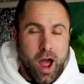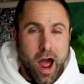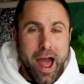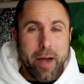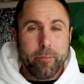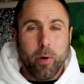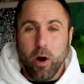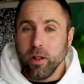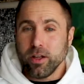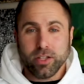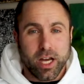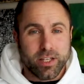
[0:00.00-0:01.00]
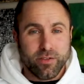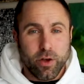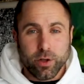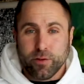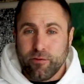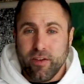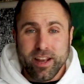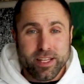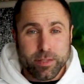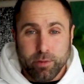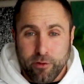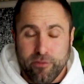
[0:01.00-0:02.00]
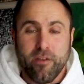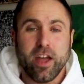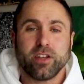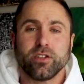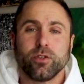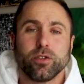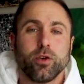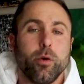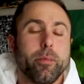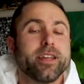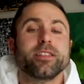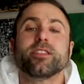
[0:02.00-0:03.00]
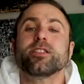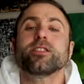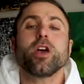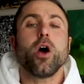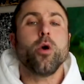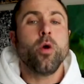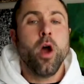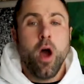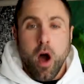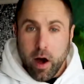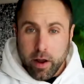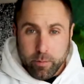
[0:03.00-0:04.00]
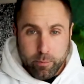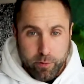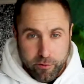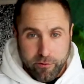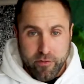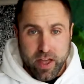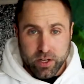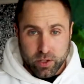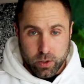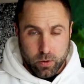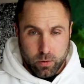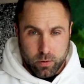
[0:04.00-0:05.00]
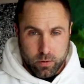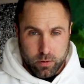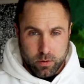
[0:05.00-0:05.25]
I apologize for those fitness professionals who are being so unprofessional